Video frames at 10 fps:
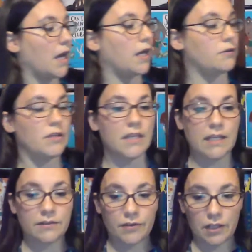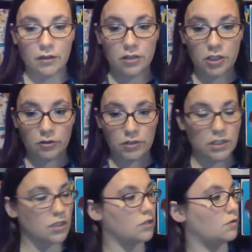100 things for little
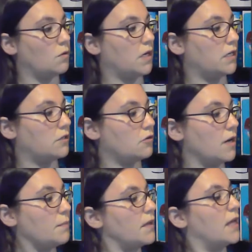children to do on a trip.